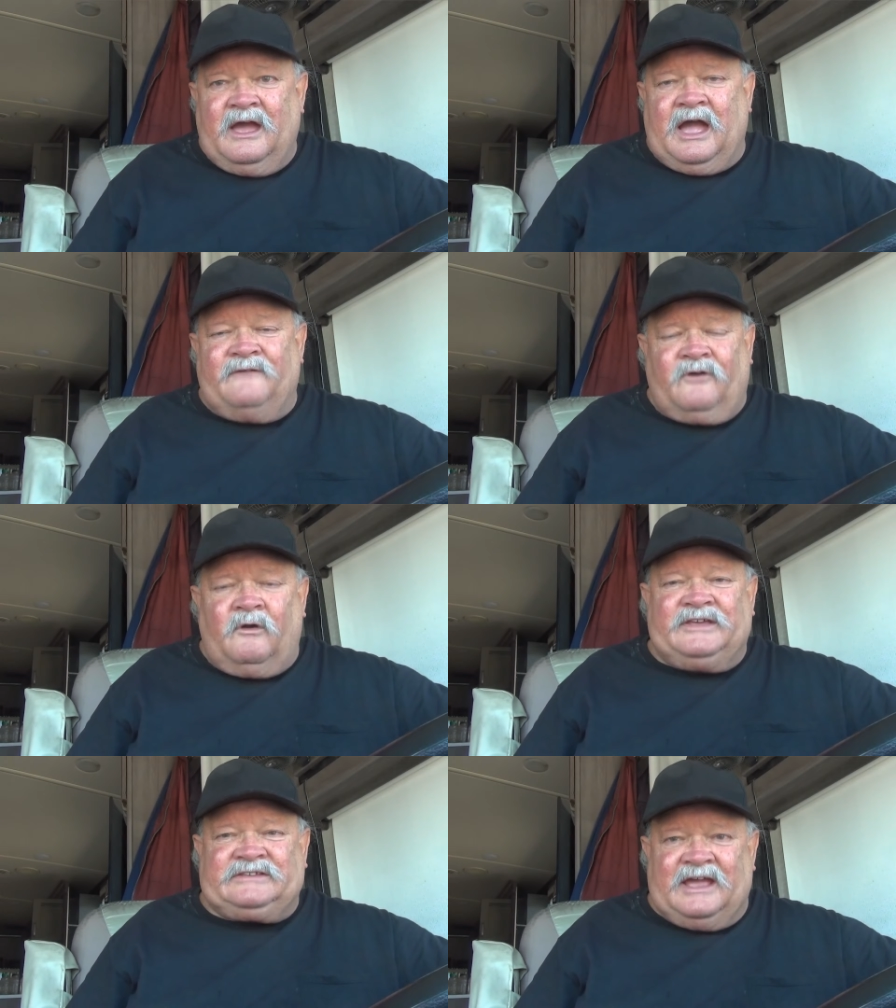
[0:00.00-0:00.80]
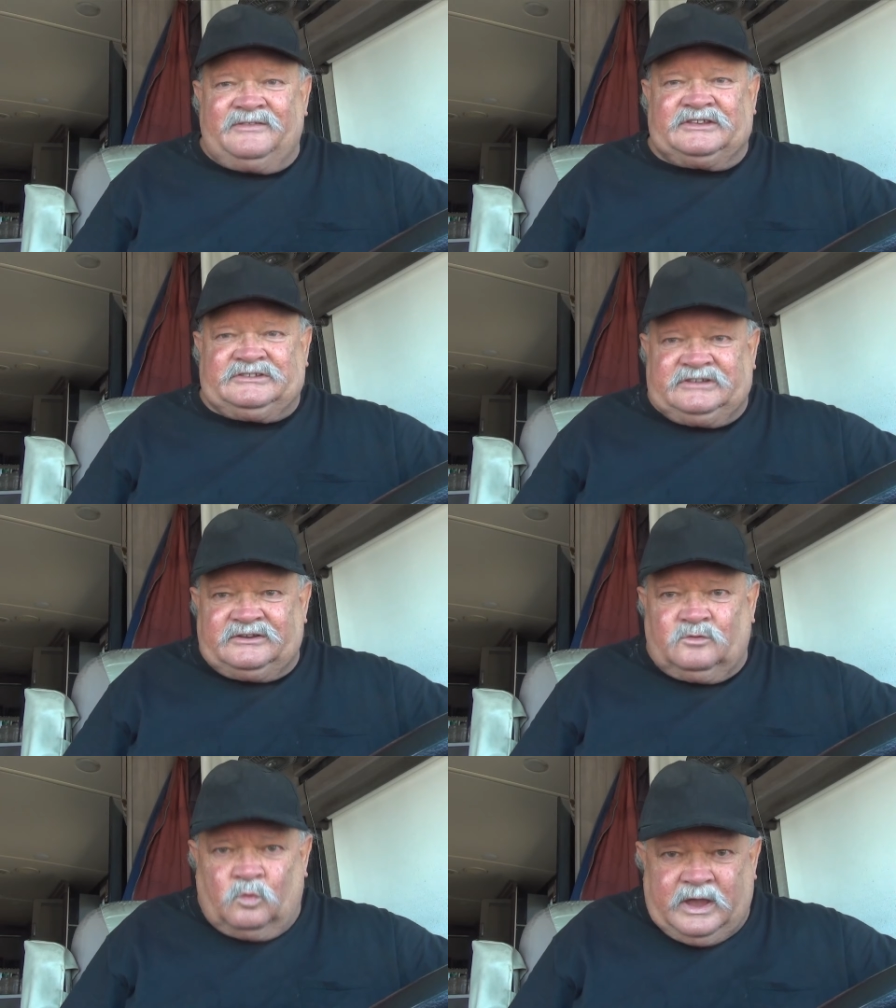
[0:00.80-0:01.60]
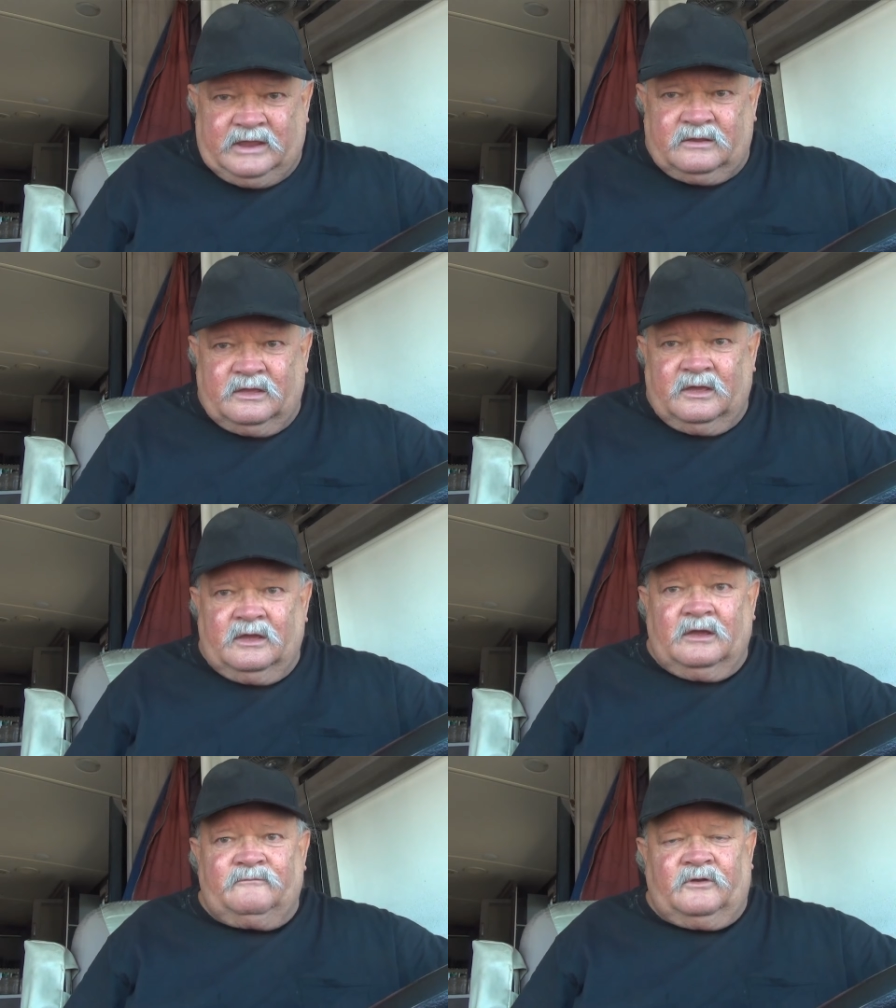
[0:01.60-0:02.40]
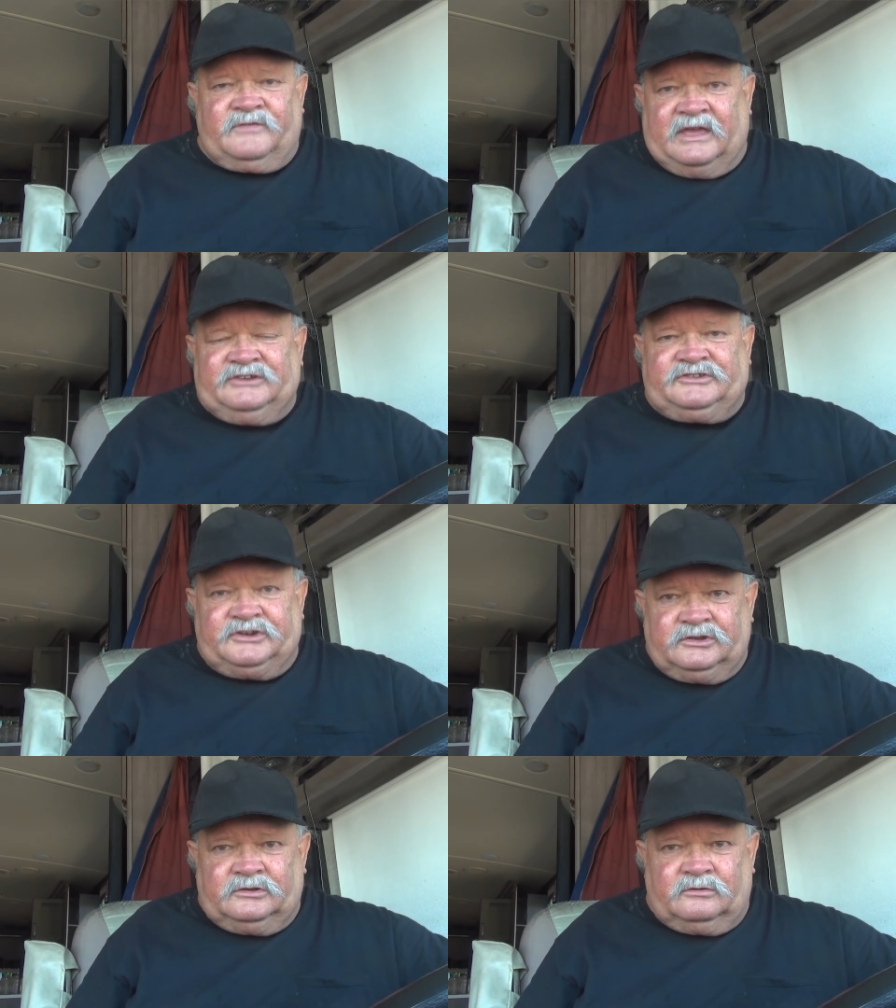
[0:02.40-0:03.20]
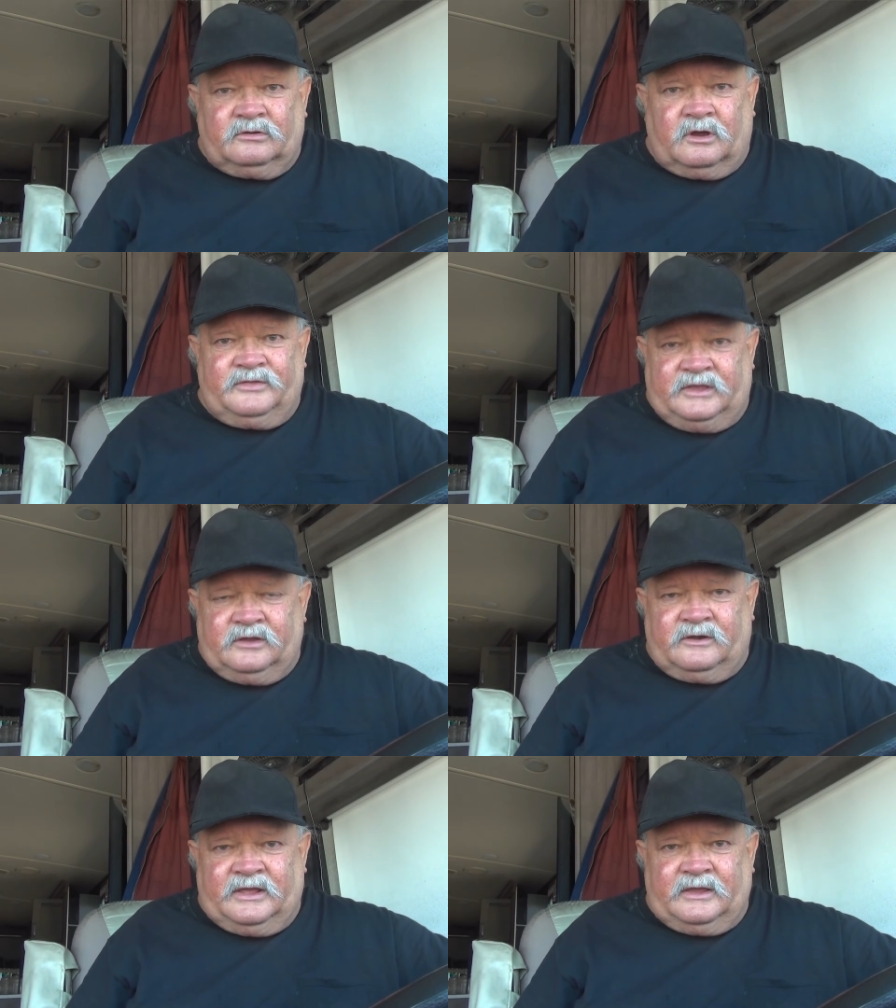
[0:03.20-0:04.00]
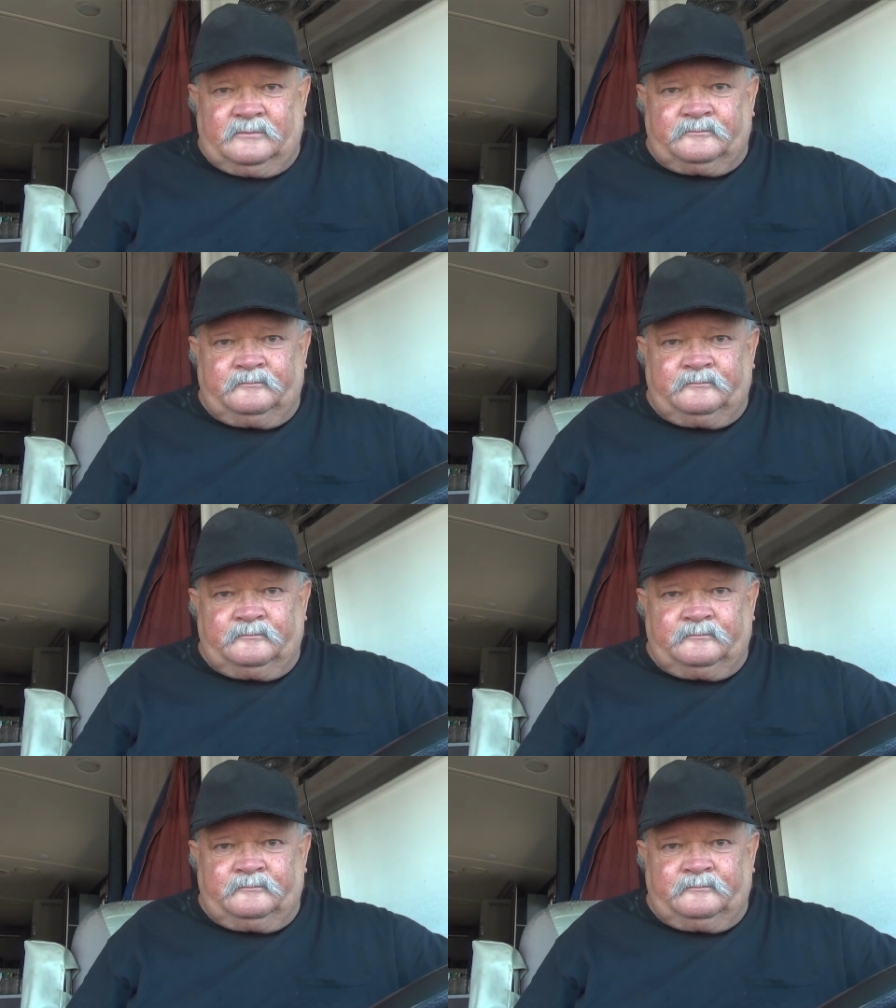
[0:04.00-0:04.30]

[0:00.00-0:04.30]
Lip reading: I've always had to sit and wait for things to do on the internet.